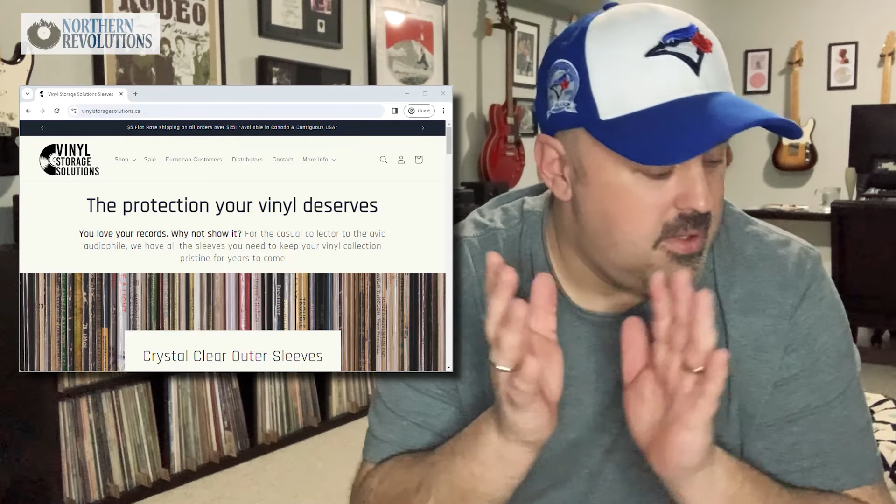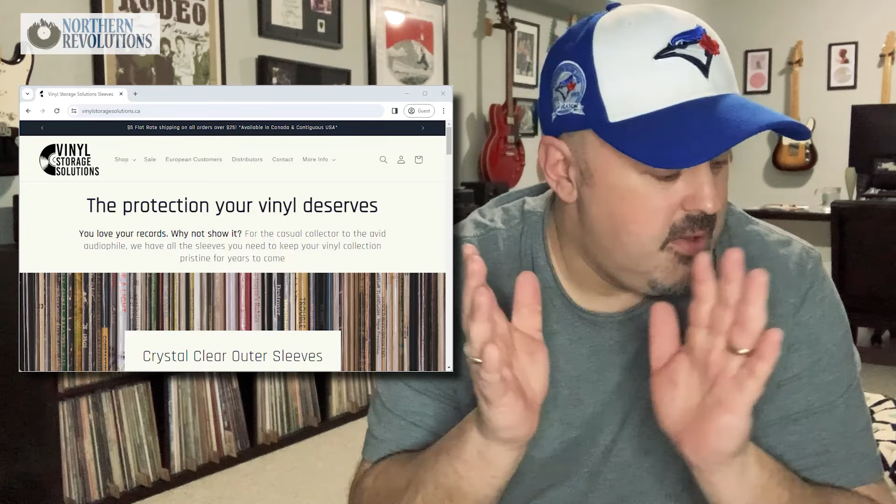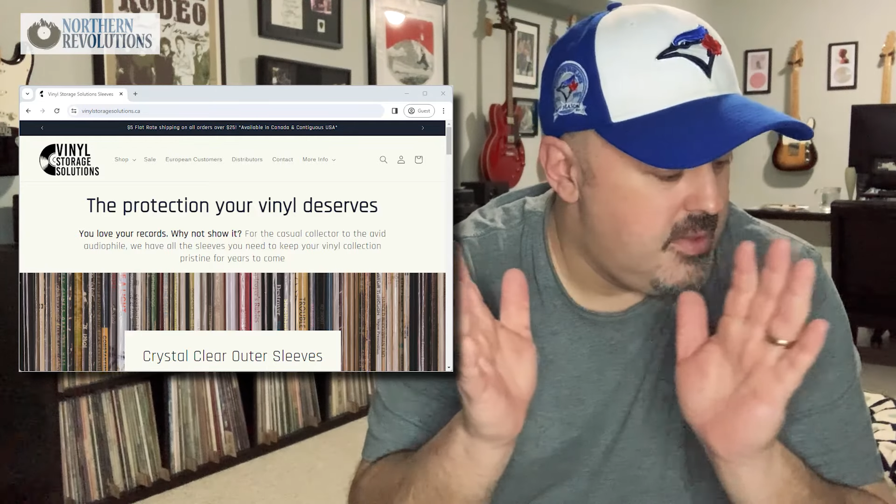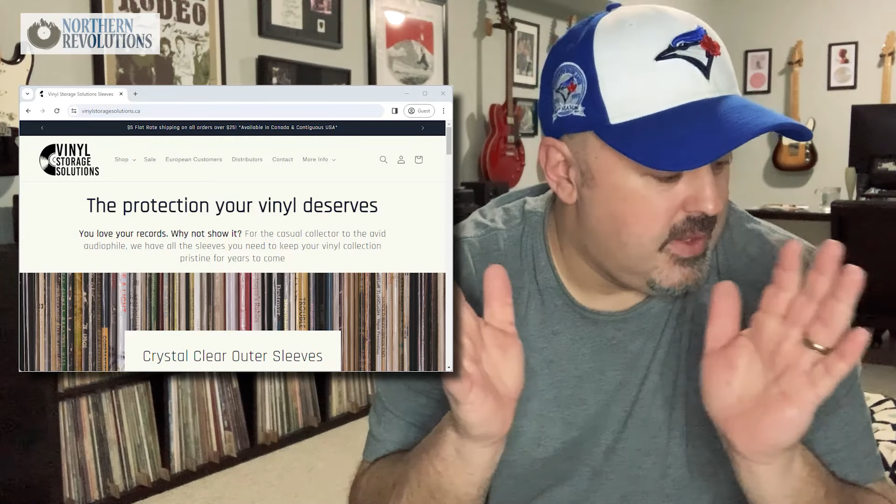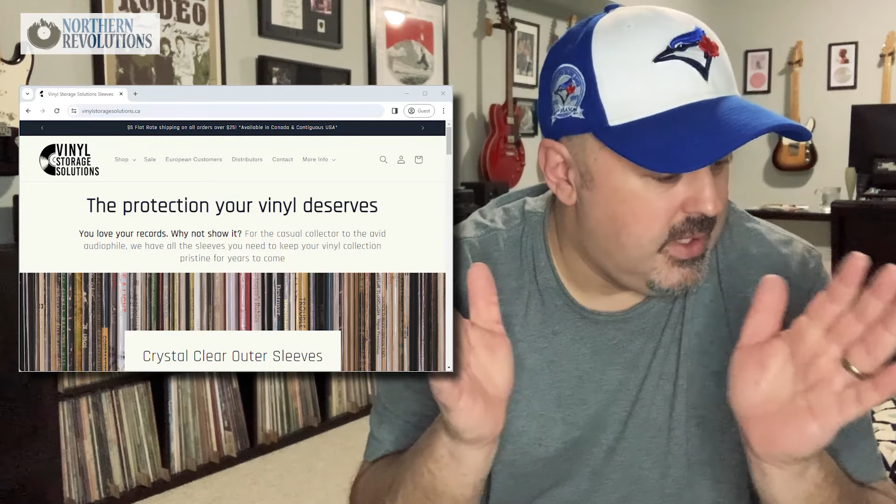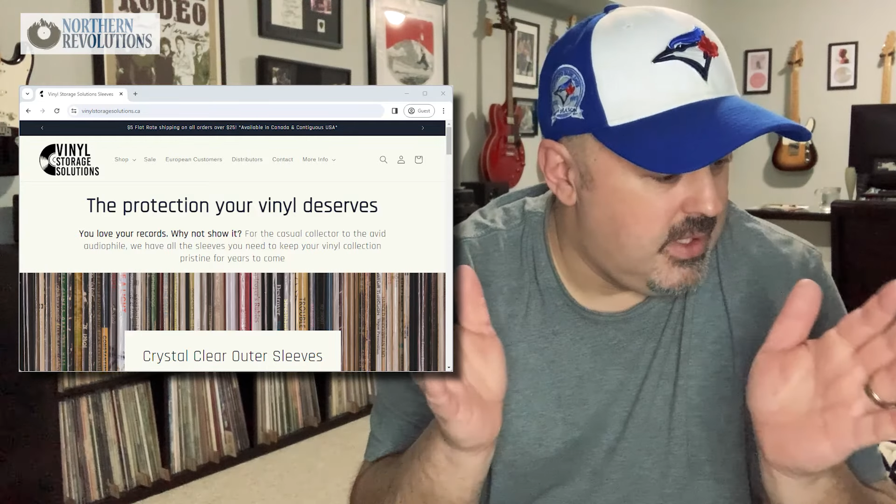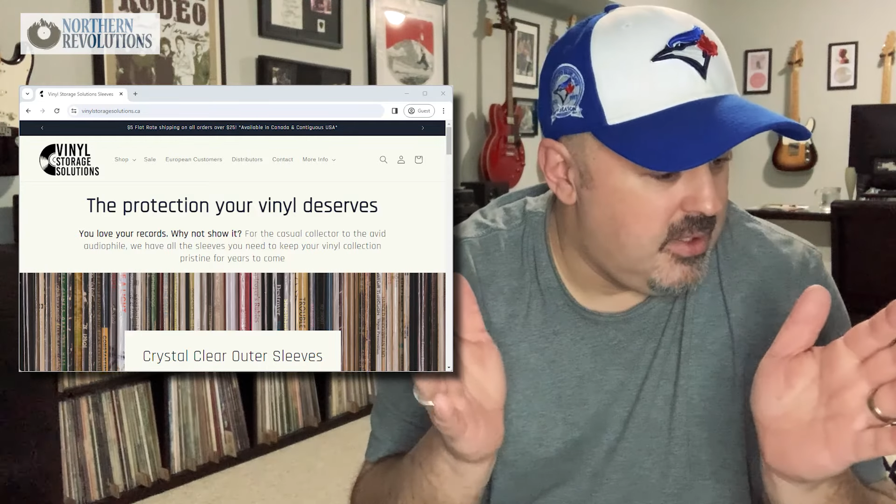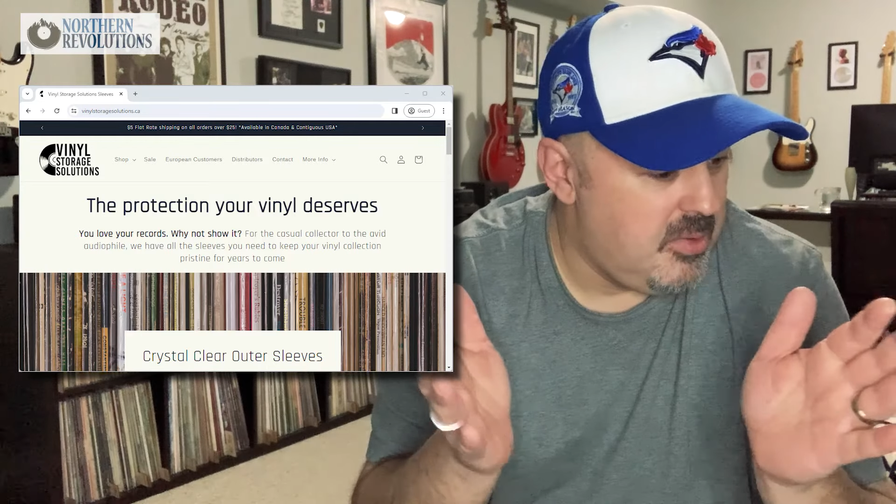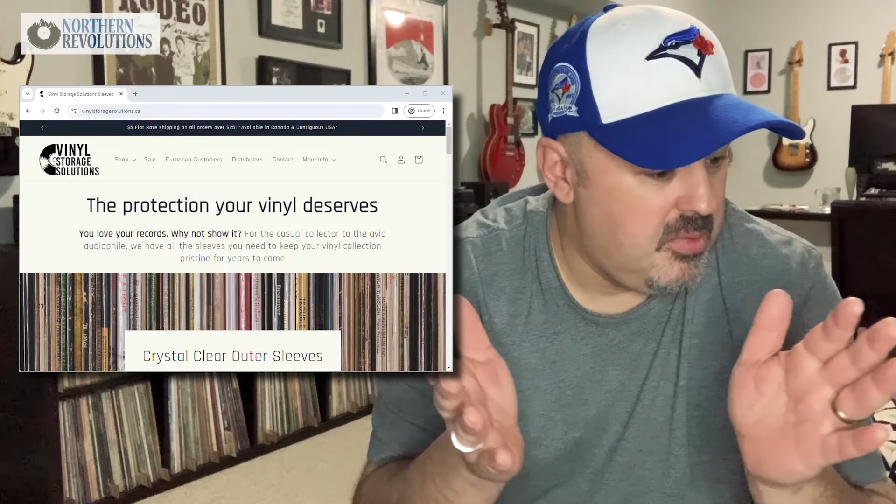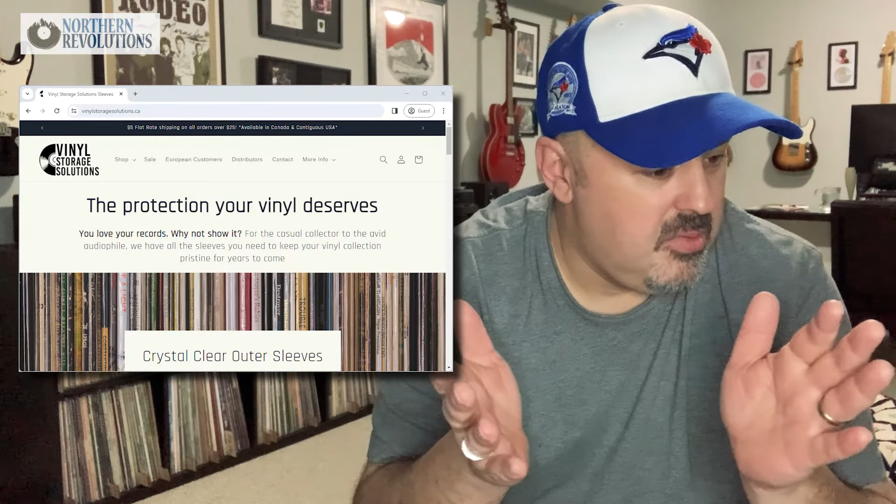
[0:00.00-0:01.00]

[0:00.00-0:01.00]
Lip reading: the